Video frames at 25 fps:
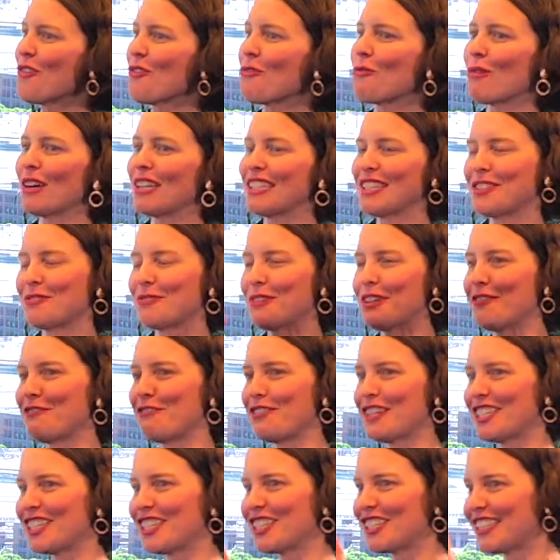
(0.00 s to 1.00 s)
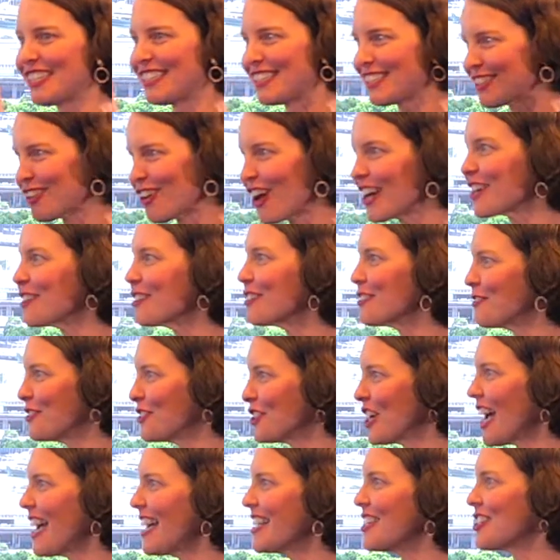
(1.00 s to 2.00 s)
once we finish this cycle of
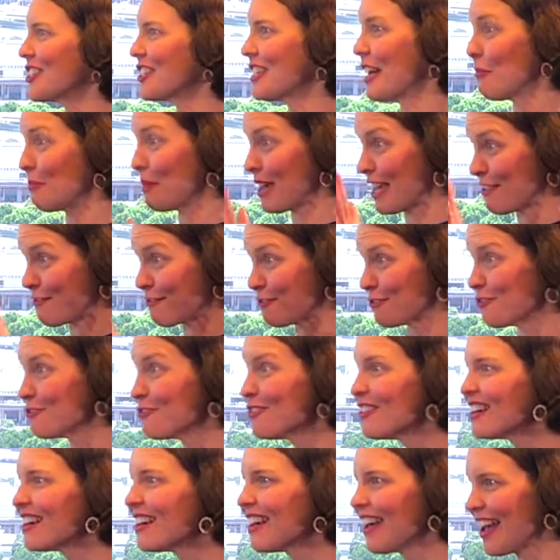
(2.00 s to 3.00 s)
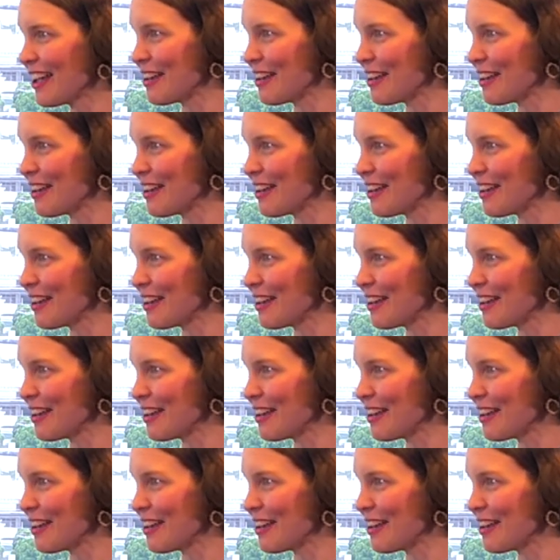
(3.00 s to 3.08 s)
change and upheaval